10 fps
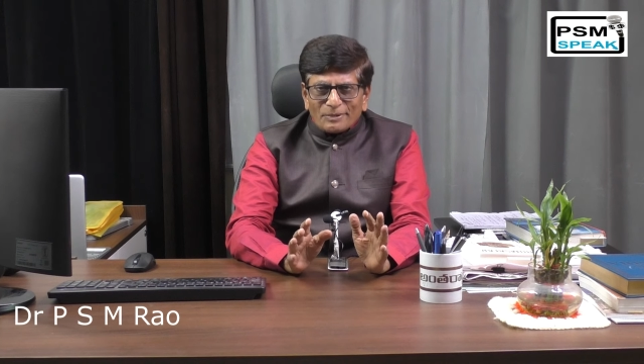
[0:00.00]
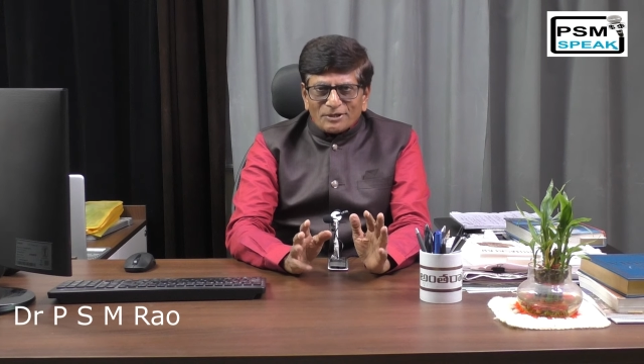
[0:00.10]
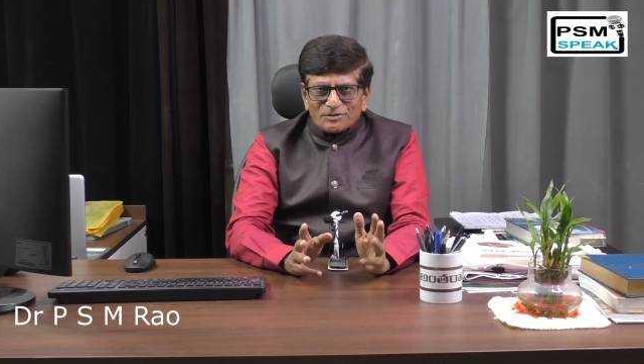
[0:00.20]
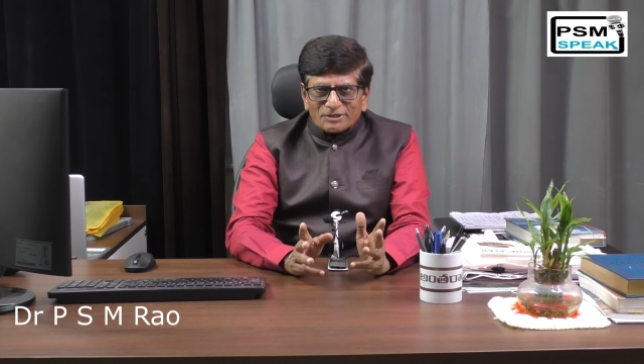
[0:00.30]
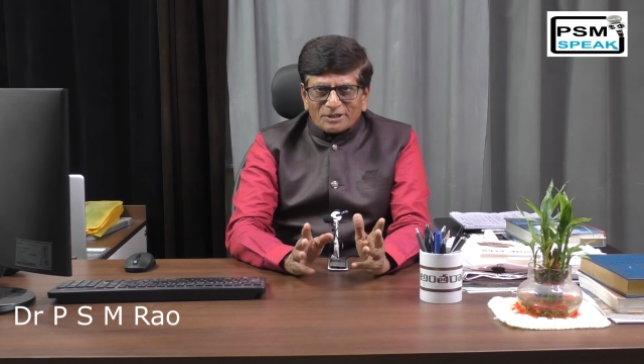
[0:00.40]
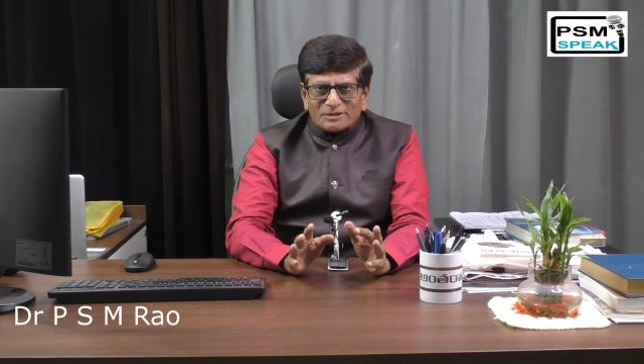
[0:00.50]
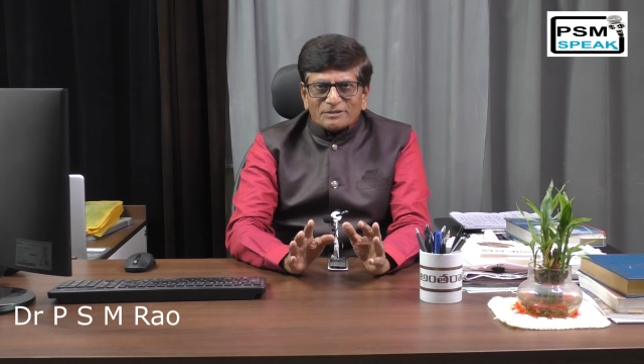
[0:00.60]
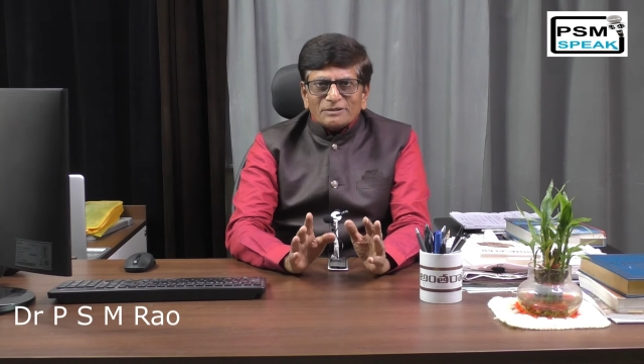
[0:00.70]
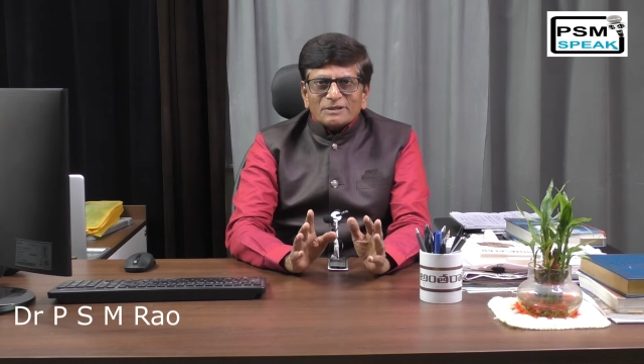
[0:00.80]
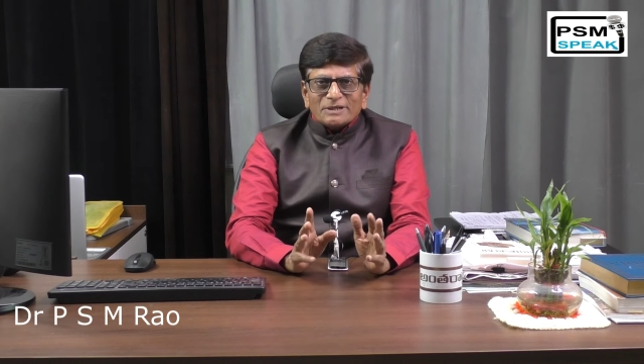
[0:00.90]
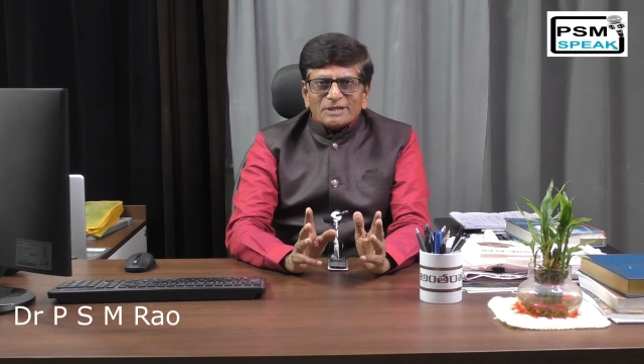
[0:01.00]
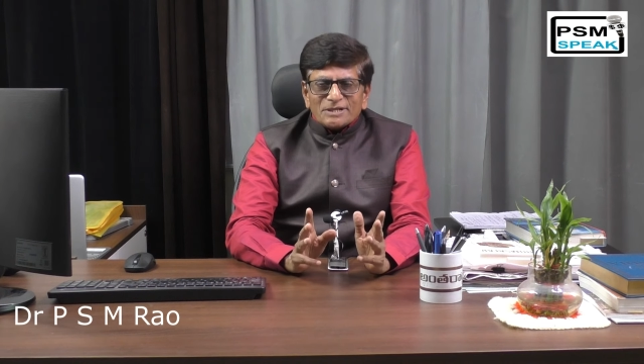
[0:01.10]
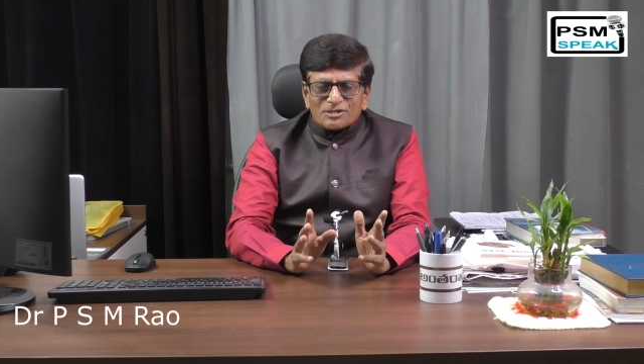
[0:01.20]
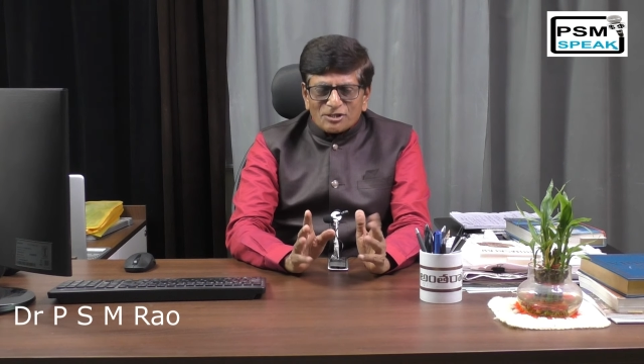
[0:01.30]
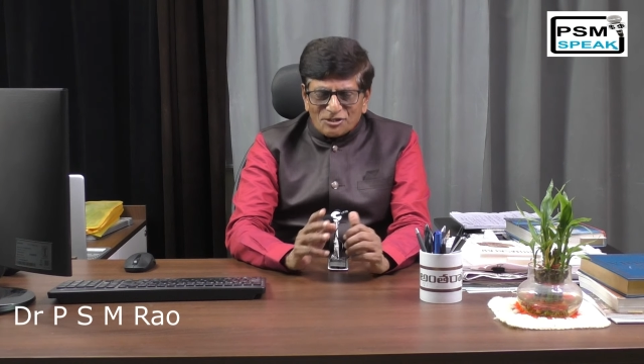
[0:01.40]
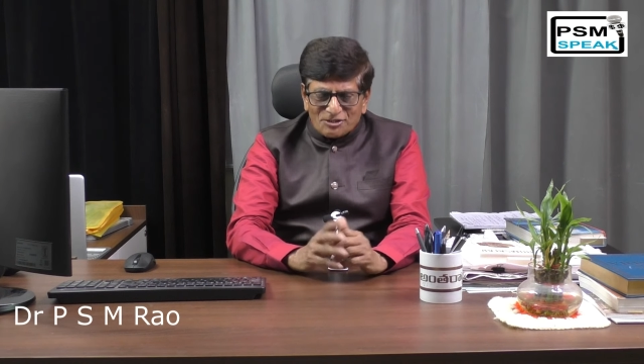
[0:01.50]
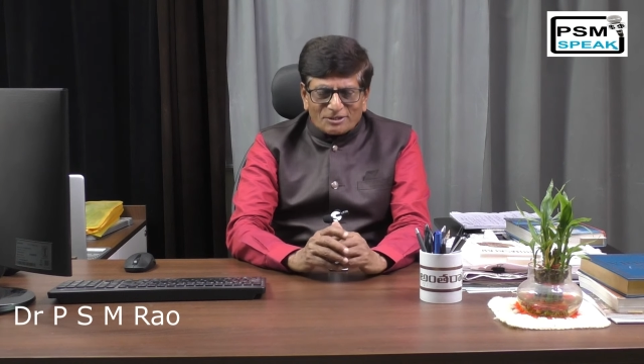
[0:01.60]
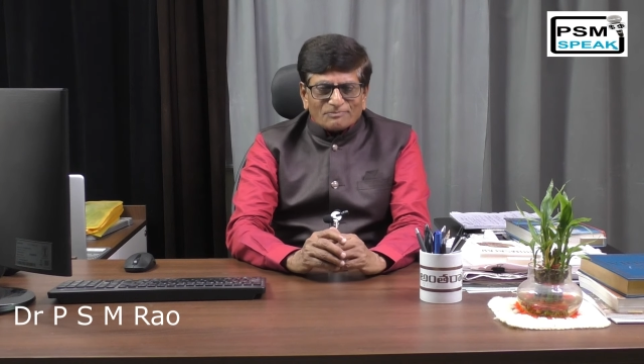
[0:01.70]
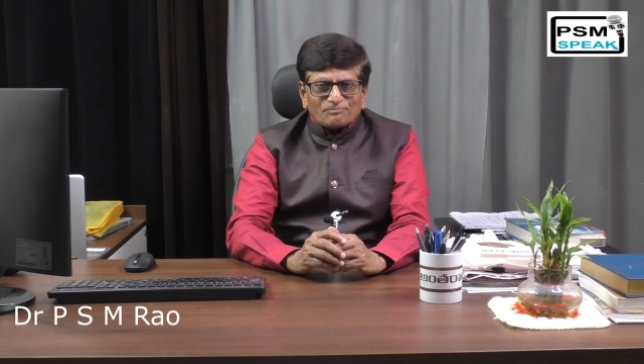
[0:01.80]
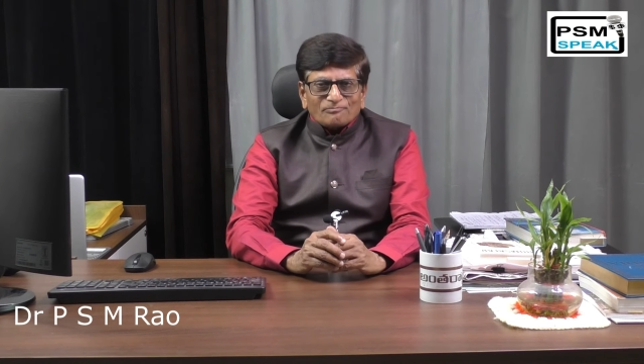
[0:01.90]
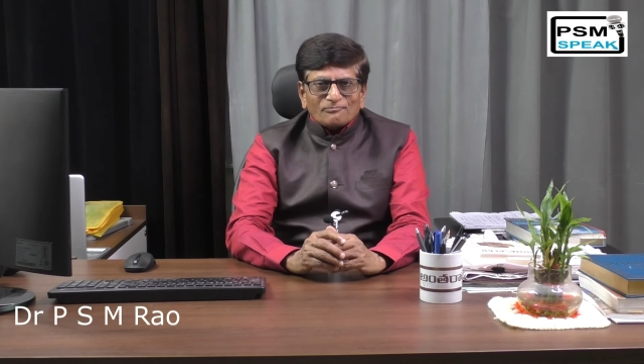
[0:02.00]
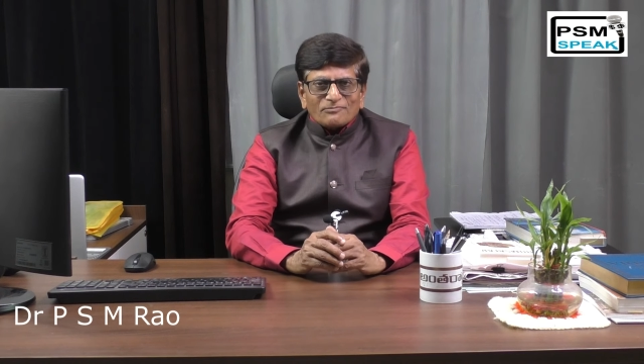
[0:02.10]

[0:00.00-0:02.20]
Pension System,